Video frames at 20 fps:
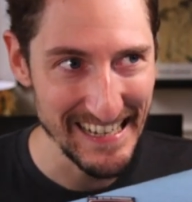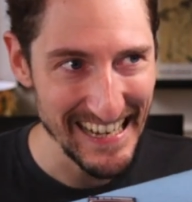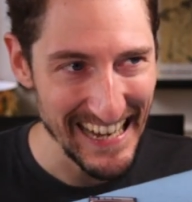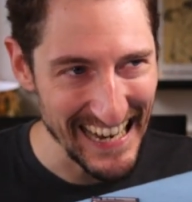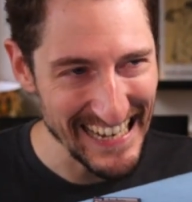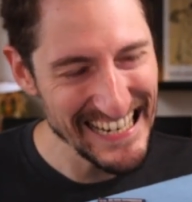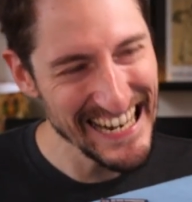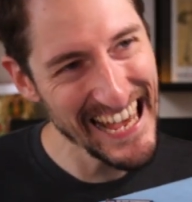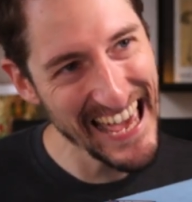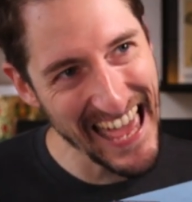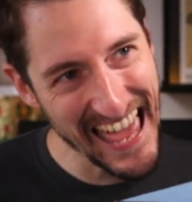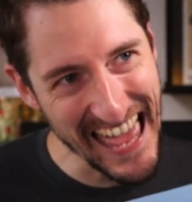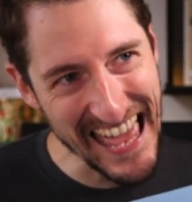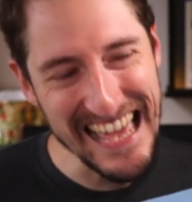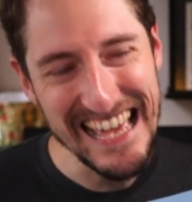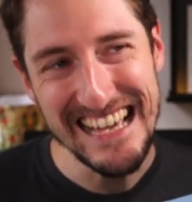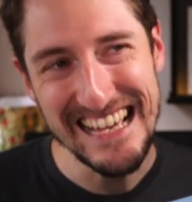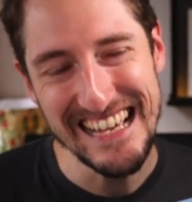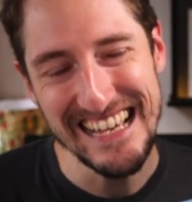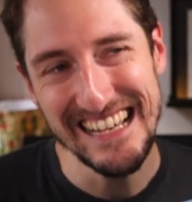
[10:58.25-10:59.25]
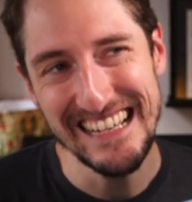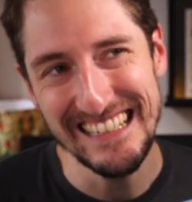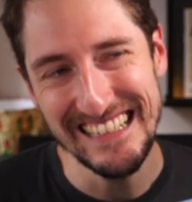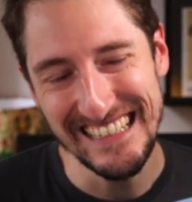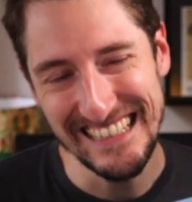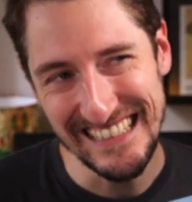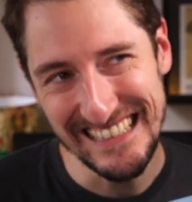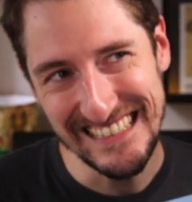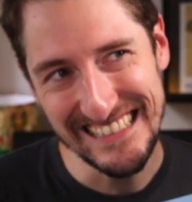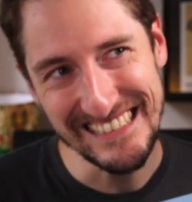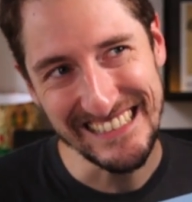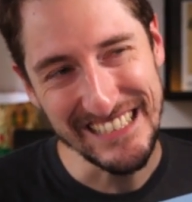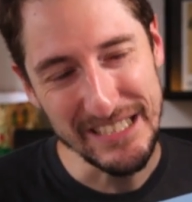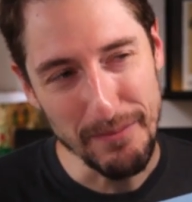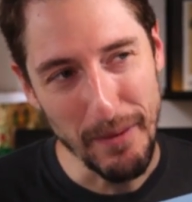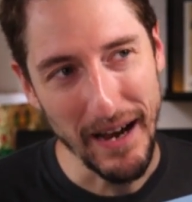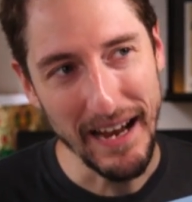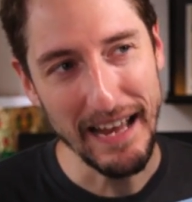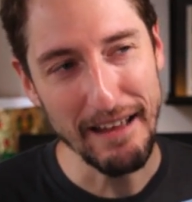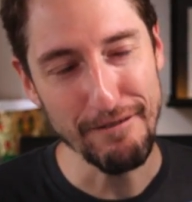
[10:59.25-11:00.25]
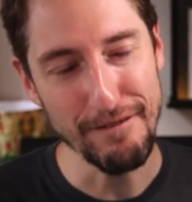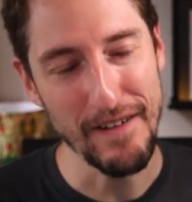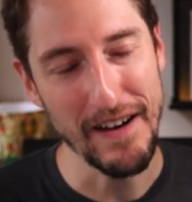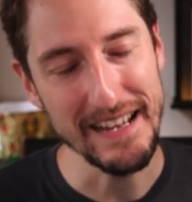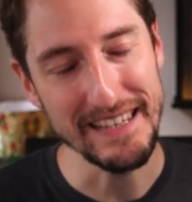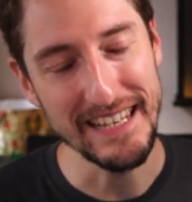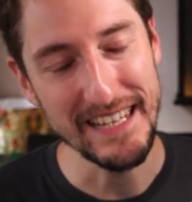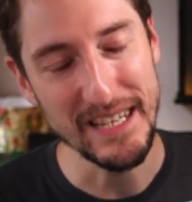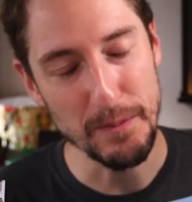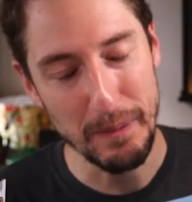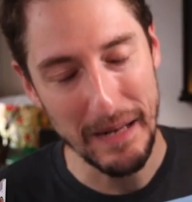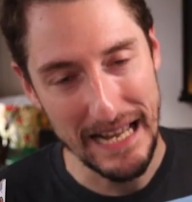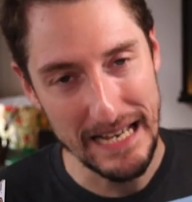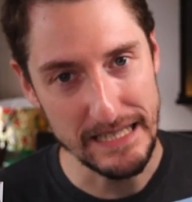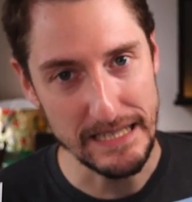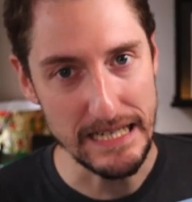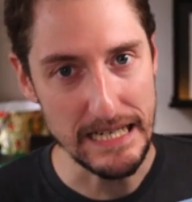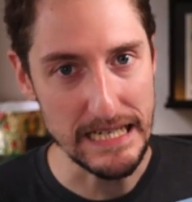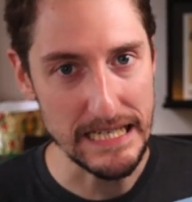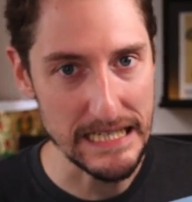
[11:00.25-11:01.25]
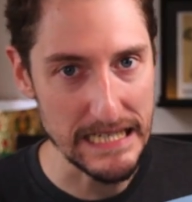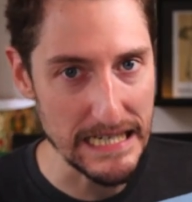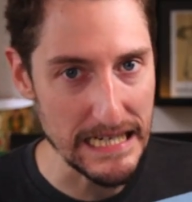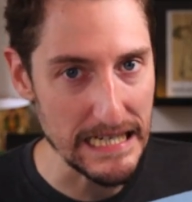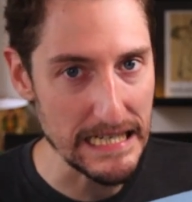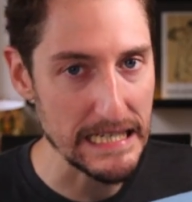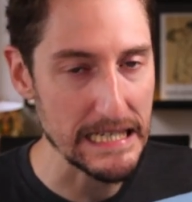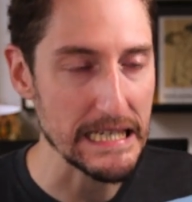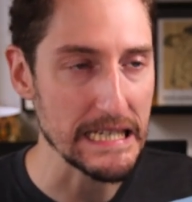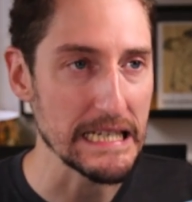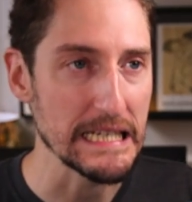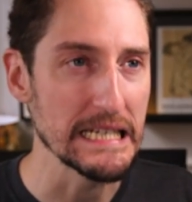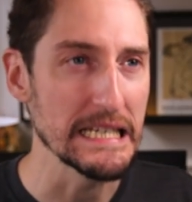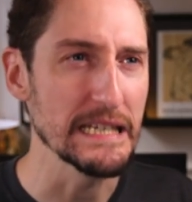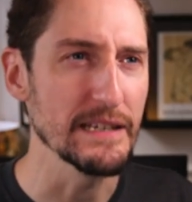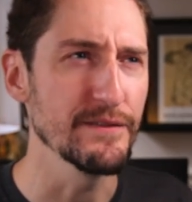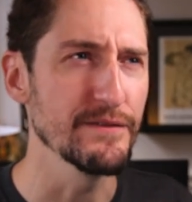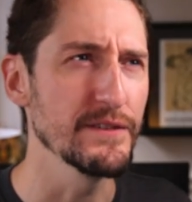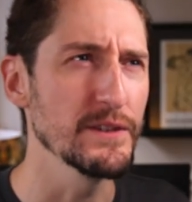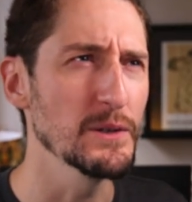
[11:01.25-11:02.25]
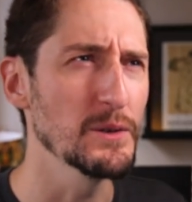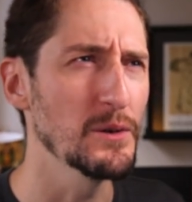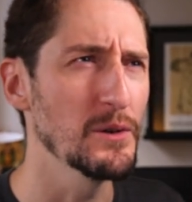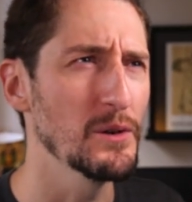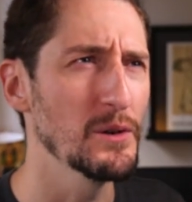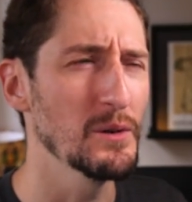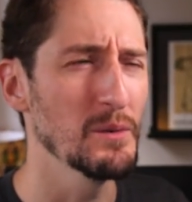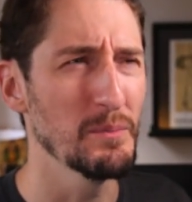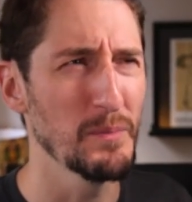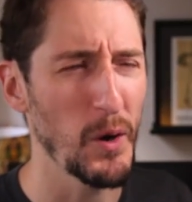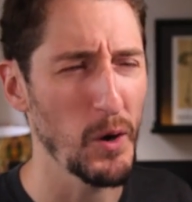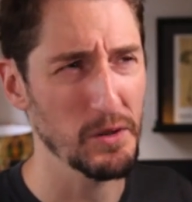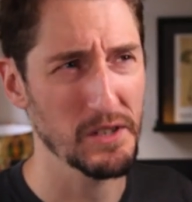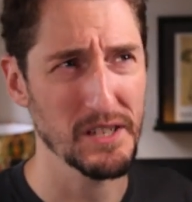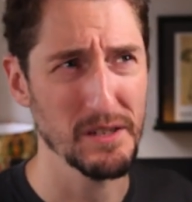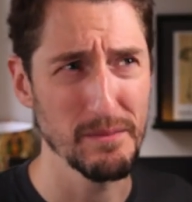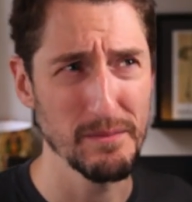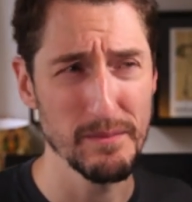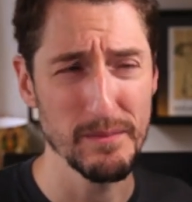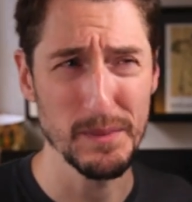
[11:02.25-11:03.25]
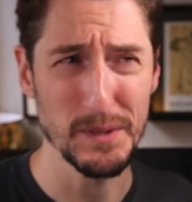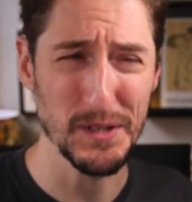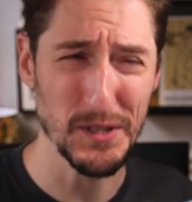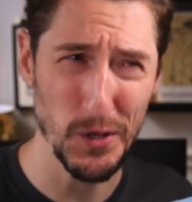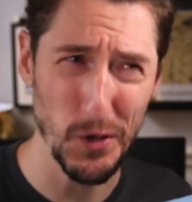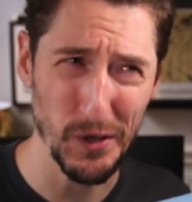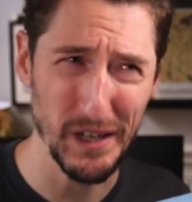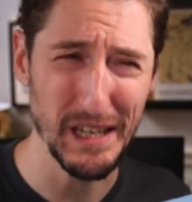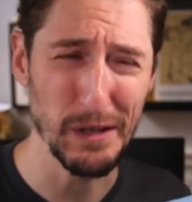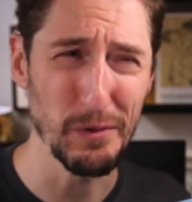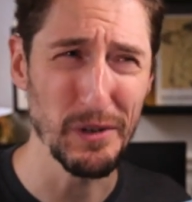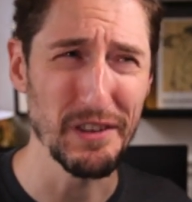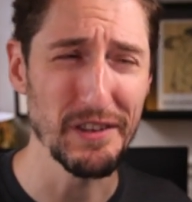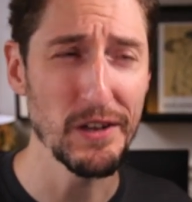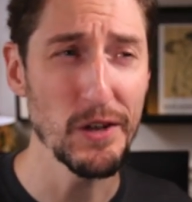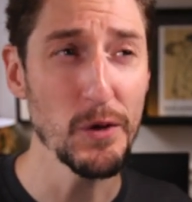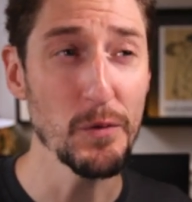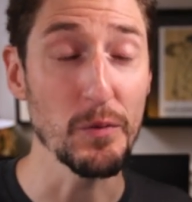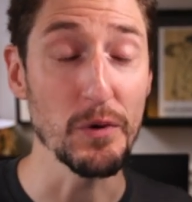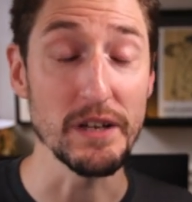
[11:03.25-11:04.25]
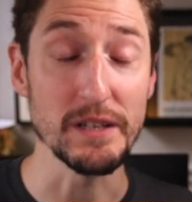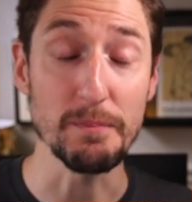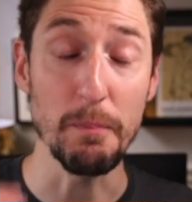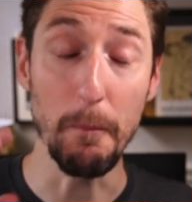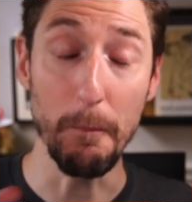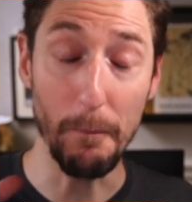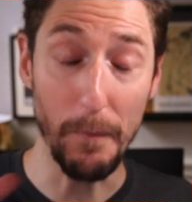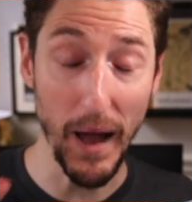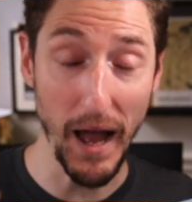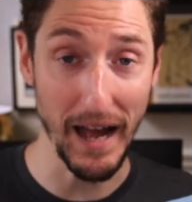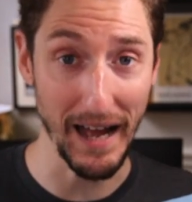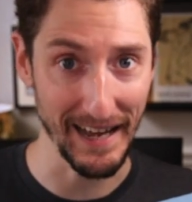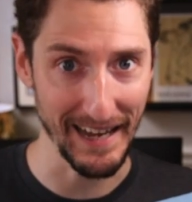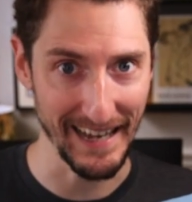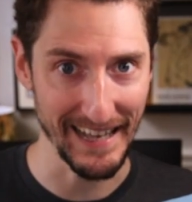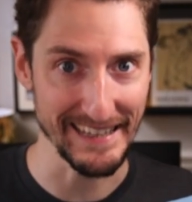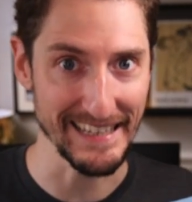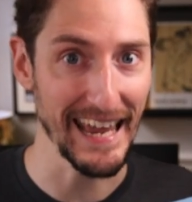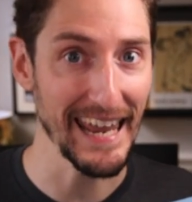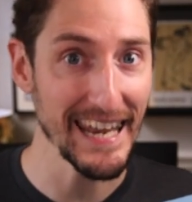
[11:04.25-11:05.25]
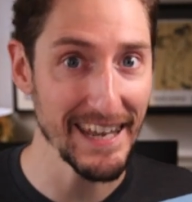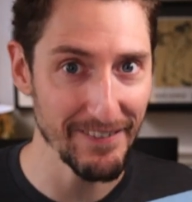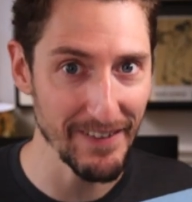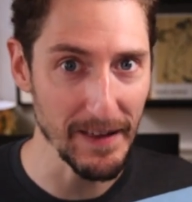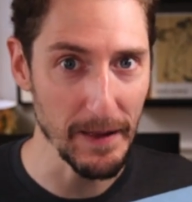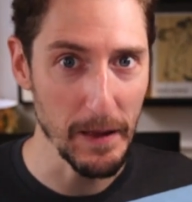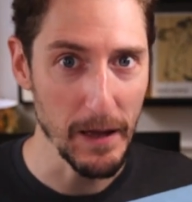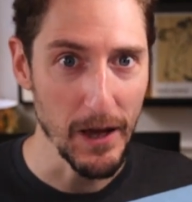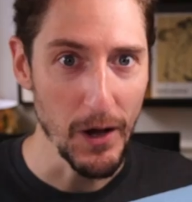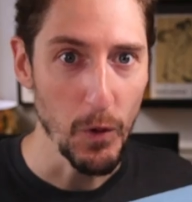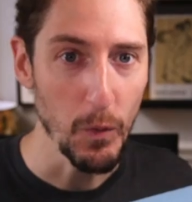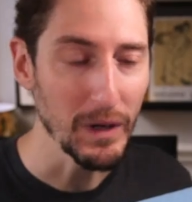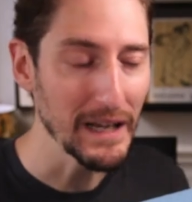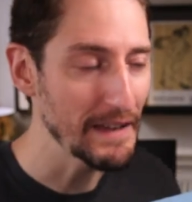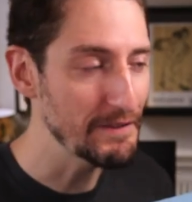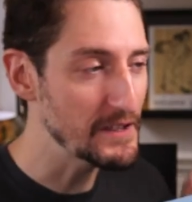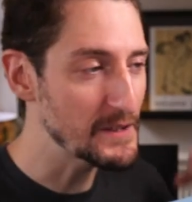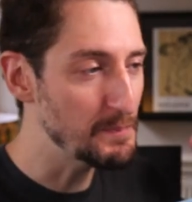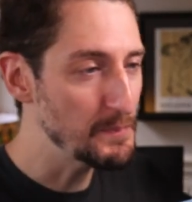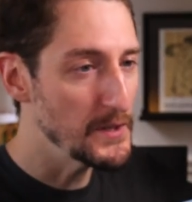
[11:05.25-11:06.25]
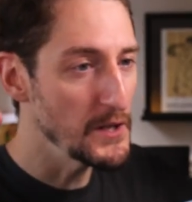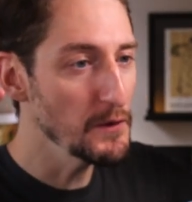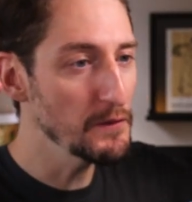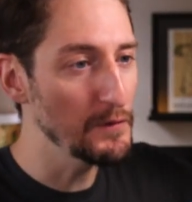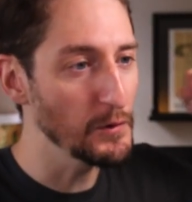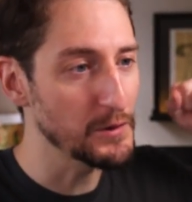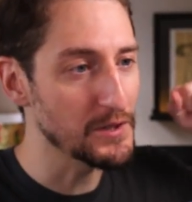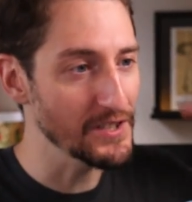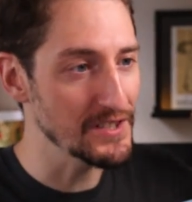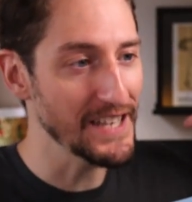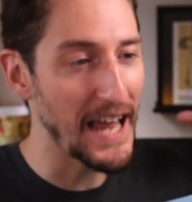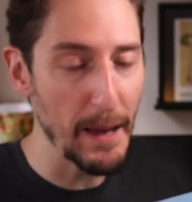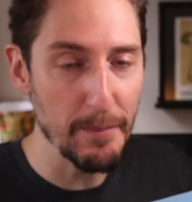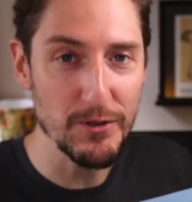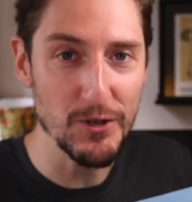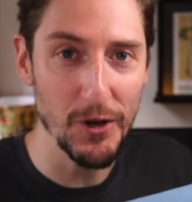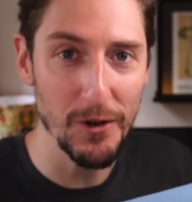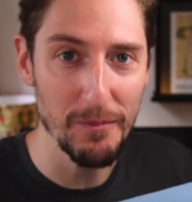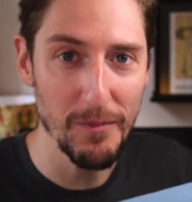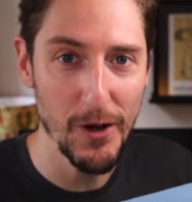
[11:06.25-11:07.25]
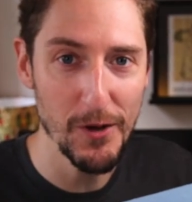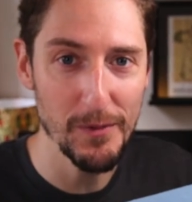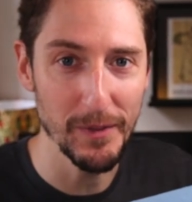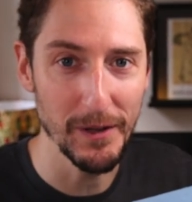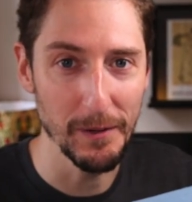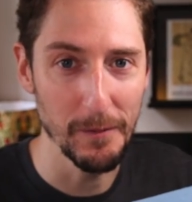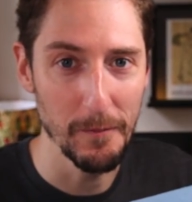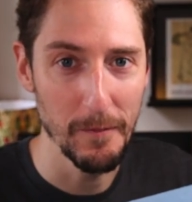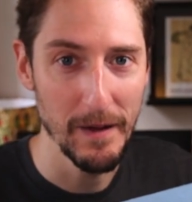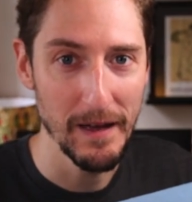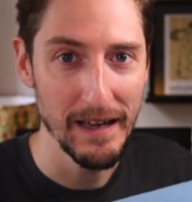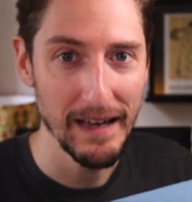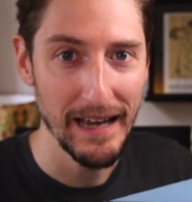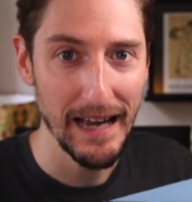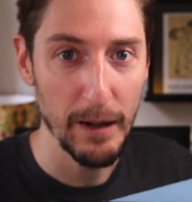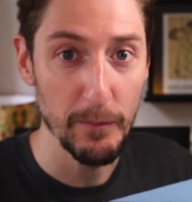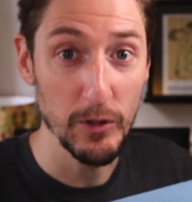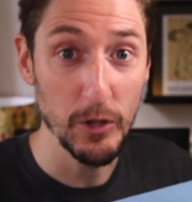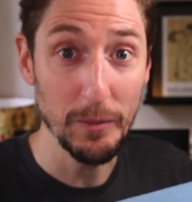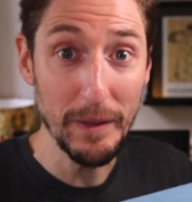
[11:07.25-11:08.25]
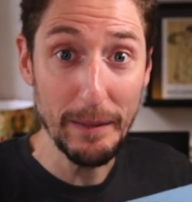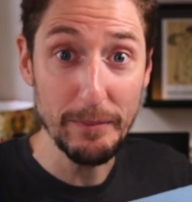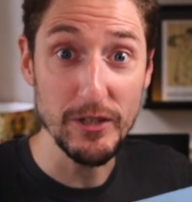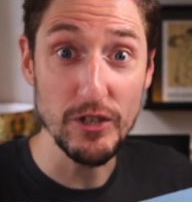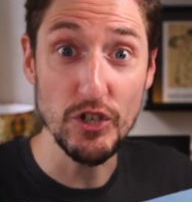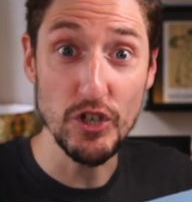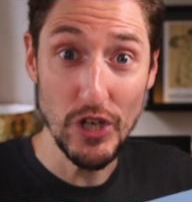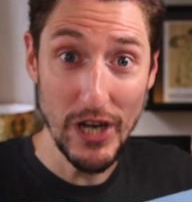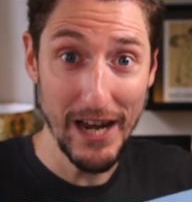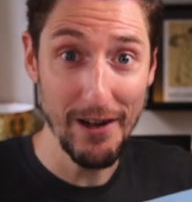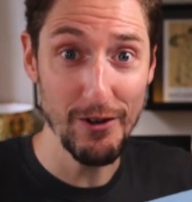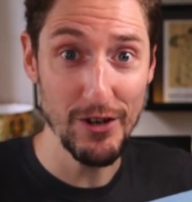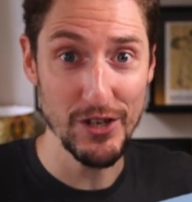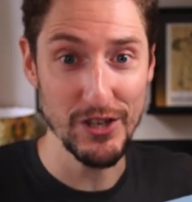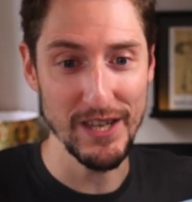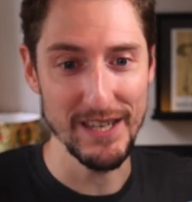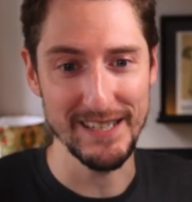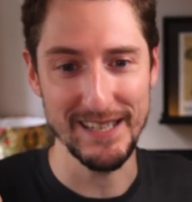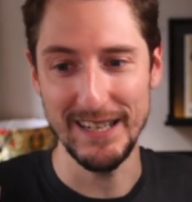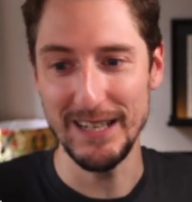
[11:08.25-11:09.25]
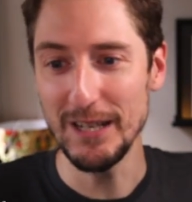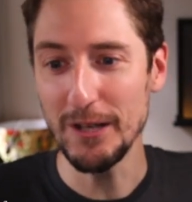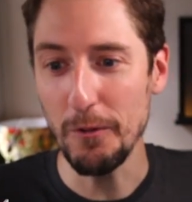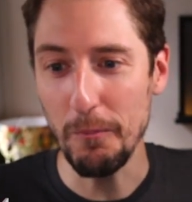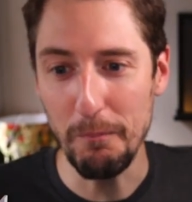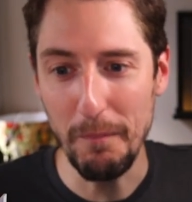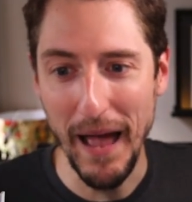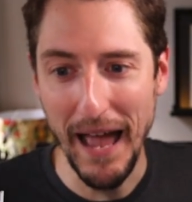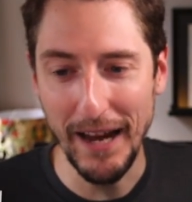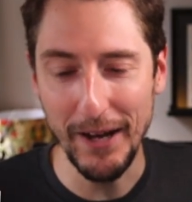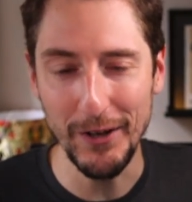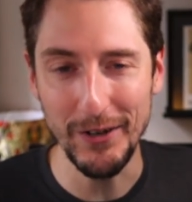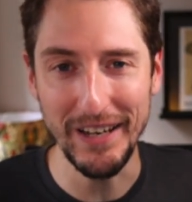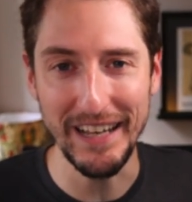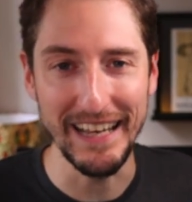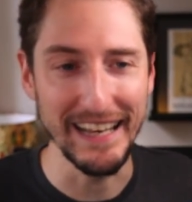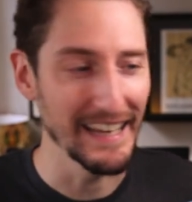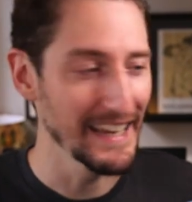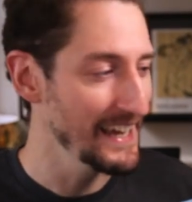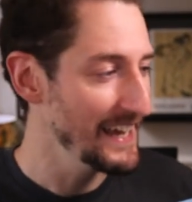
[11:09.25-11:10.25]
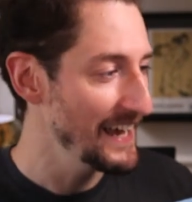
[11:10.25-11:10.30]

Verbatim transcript: And yeah, uh, you might find plastic seats leave your bottom soggy with hubris, but at the end of it, we'll have this beautiful snapshot moment and we'll all be able to cherish this and look back on it